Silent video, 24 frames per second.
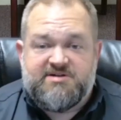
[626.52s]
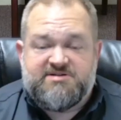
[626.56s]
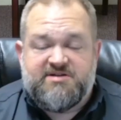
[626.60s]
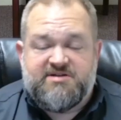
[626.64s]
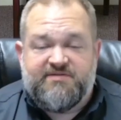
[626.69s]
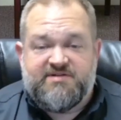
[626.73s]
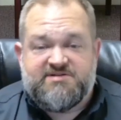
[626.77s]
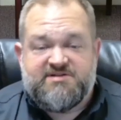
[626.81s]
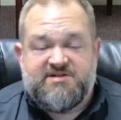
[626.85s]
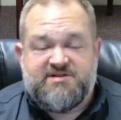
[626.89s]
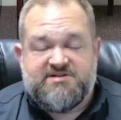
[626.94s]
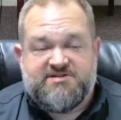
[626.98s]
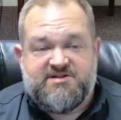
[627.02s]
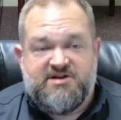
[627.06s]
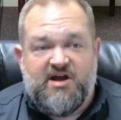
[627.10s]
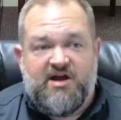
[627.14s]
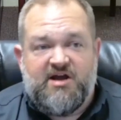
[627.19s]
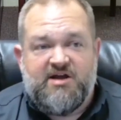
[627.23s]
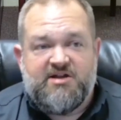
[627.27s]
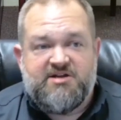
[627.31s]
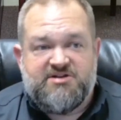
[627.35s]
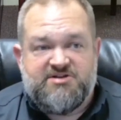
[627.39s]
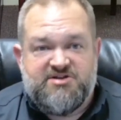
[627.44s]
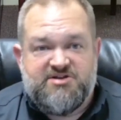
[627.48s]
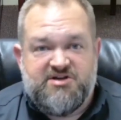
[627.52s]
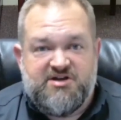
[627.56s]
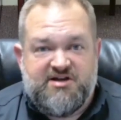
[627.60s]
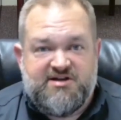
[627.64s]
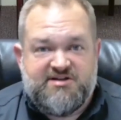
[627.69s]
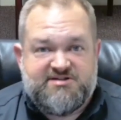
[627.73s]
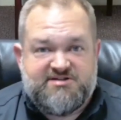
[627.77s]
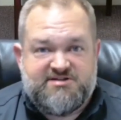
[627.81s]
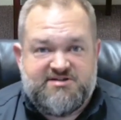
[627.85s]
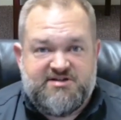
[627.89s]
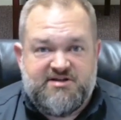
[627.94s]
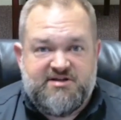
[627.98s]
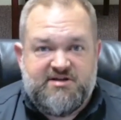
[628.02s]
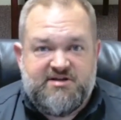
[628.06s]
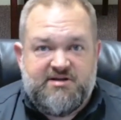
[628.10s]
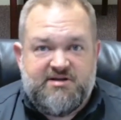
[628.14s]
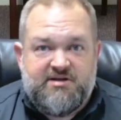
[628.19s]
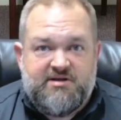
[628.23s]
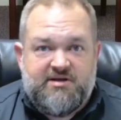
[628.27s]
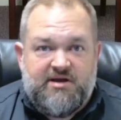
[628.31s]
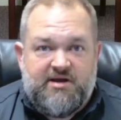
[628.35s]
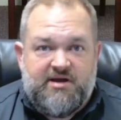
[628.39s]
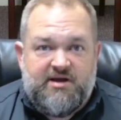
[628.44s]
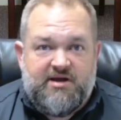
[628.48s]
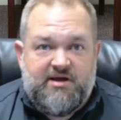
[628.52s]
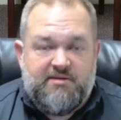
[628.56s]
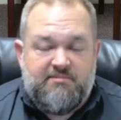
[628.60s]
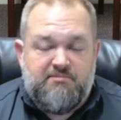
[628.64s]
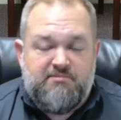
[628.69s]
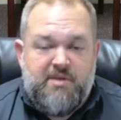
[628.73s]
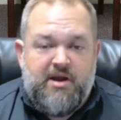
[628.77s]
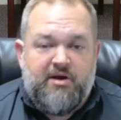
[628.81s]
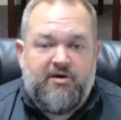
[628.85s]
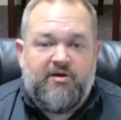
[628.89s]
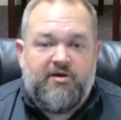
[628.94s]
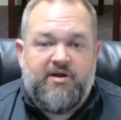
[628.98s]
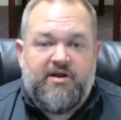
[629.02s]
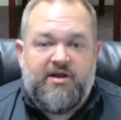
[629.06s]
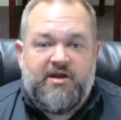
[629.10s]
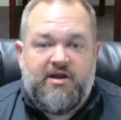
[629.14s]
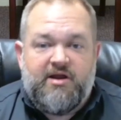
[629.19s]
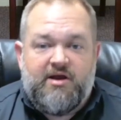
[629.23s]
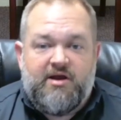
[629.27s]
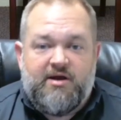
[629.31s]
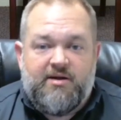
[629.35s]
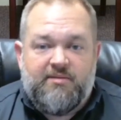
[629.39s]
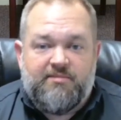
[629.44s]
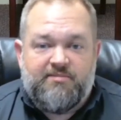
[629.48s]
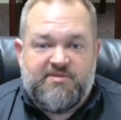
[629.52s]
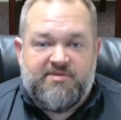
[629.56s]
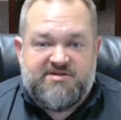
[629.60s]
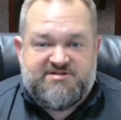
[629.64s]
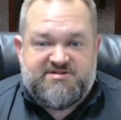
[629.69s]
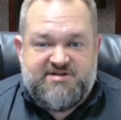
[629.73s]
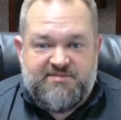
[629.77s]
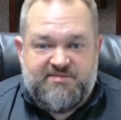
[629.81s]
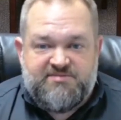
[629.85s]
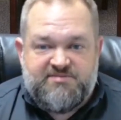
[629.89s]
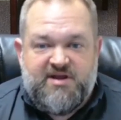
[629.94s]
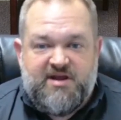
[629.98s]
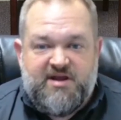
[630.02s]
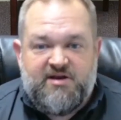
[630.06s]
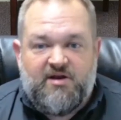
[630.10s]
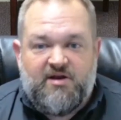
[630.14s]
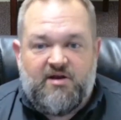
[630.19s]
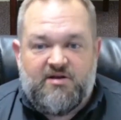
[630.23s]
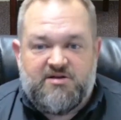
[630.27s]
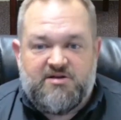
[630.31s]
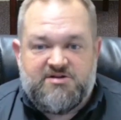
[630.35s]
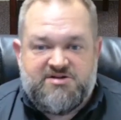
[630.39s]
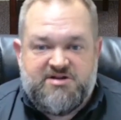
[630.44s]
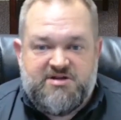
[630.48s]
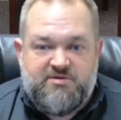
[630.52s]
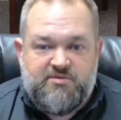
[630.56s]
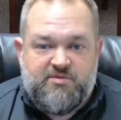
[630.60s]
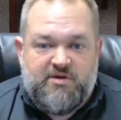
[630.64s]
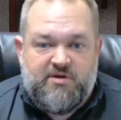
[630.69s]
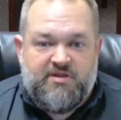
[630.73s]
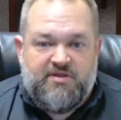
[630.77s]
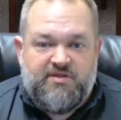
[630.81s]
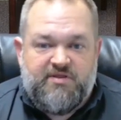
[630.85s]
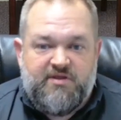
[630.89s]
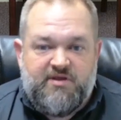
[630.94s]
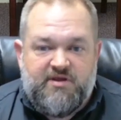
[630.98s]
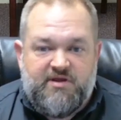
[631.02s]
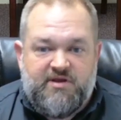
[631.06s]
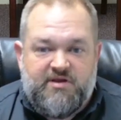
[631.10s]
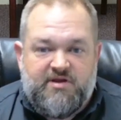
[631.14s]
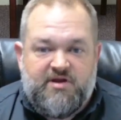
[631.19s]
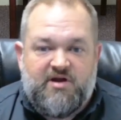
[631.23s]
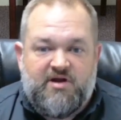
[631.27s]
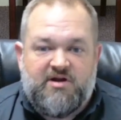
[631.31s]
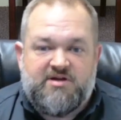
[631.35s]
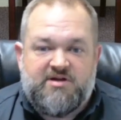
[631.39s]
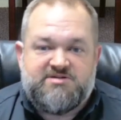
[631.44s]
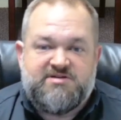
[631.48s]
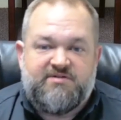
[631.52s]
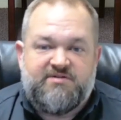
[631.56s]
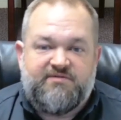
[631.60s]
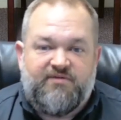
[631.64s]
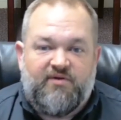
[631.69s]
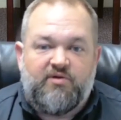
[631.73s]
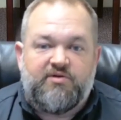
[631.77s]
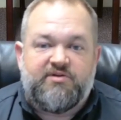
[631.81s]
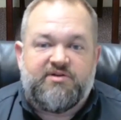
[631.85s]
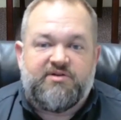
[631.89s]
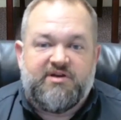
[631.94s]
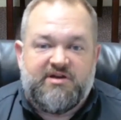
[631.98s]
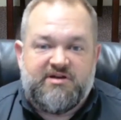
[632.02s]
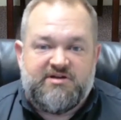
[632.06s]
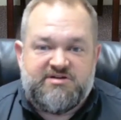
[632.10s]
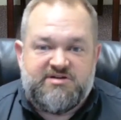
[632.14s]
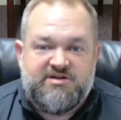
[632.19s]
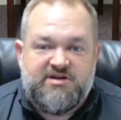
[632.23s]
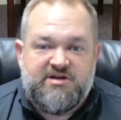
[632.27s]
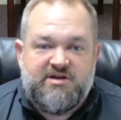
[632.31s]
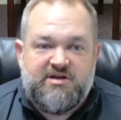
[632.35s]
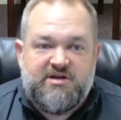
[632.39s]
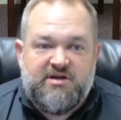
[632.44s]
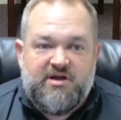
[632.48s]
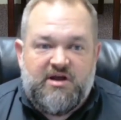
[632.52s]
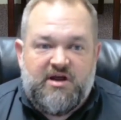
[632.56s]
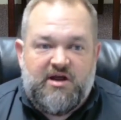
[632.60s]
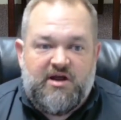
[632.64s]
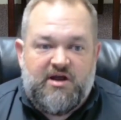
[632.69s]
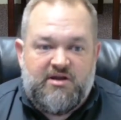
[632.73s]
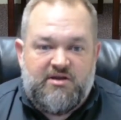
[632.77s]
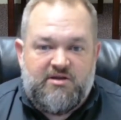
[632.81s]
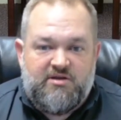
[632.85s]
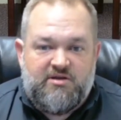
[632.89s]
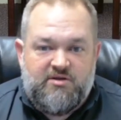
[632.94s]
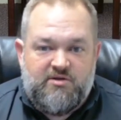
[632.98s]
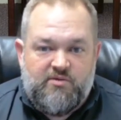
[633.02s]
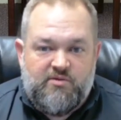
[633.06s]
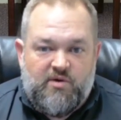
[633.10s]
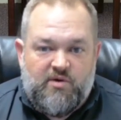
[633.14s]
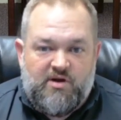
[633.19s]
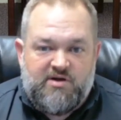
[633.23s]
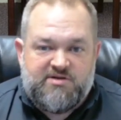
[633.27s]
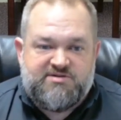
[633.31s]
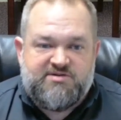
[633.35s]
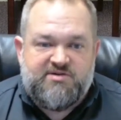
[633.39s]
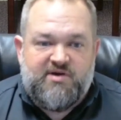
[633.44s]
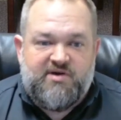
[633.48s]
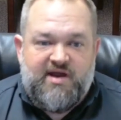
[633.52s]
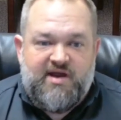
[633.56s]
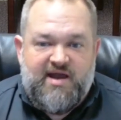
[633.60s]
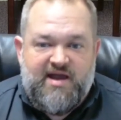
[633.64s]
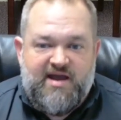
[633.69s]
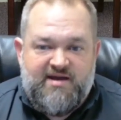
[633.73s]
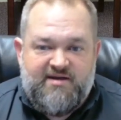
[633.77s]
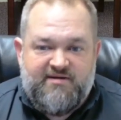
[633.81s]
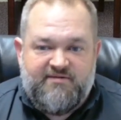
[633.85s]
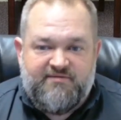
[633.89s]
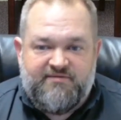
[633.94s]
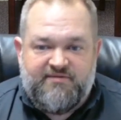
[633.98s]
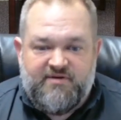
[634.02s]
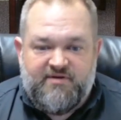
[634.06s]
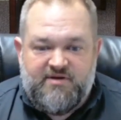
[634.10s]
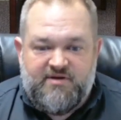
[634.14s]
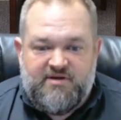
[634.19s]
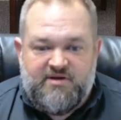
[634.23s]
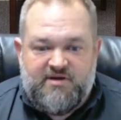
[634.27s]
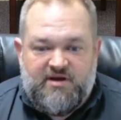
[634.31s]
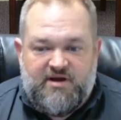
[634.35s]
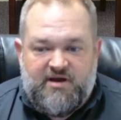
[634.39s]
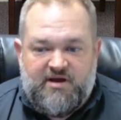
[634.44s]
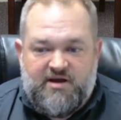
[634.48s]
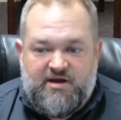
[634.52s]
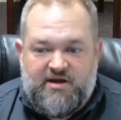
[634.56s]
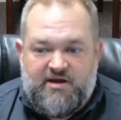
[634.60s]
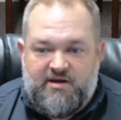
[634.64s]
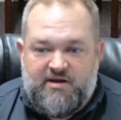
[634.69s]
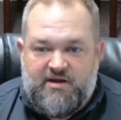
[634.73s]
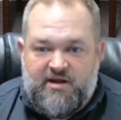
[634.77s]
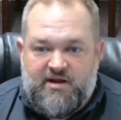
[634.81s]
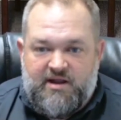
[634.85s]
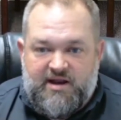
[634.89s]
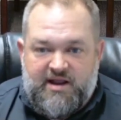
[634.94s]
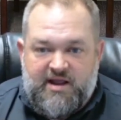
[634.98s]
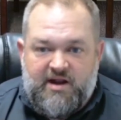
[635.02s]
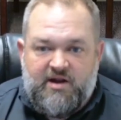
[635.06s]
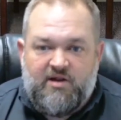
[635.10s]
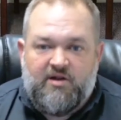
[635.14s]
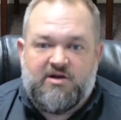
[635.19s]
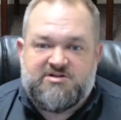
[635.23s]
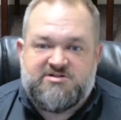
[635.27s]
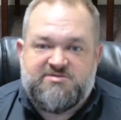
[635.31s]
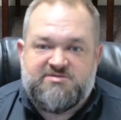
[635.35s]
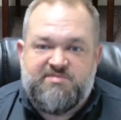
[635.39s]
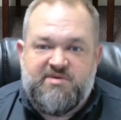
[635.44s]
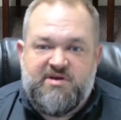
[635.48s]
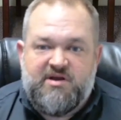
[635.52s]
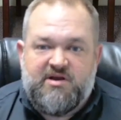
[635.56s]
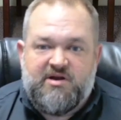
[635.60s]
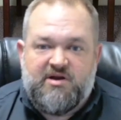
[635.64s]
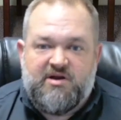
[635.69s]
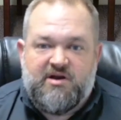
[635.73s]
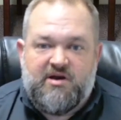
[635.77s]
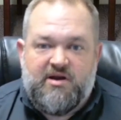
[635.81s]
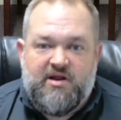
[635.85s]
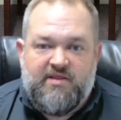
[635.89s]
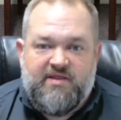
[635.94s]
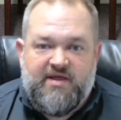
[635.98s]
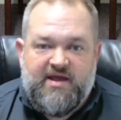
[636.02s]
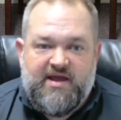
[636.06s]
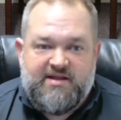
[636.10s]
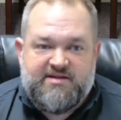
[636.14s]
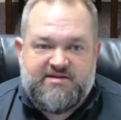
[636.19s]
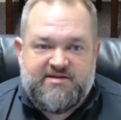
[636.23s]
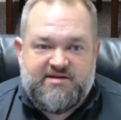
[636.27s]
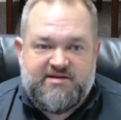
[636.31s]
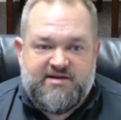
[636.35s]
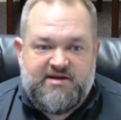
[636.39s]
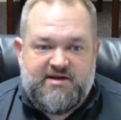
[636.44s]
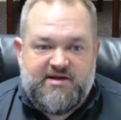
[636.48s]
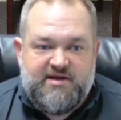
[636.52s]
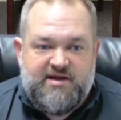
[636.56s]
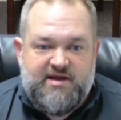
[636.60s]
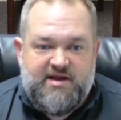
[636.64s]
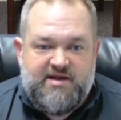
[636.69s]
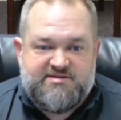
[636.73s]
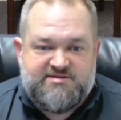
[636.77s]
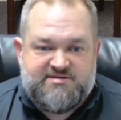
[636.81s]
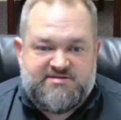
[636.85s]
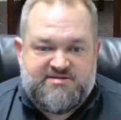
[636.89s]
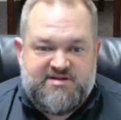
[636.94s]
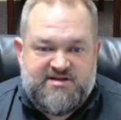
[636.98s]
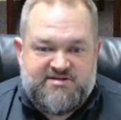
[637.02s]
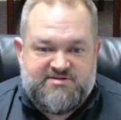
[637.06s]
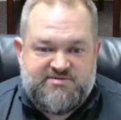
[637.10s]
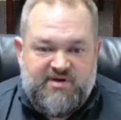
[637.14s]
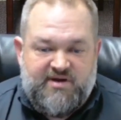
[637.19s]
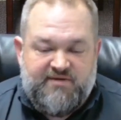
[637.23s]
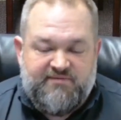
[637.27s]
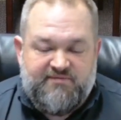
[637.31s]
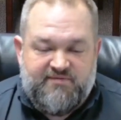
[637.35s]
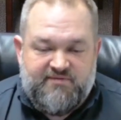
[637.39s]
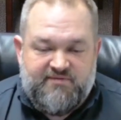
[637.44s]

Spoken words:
It's not just marrying up the SIP technology with the constant voltage. You also have an analog speaker that, as I've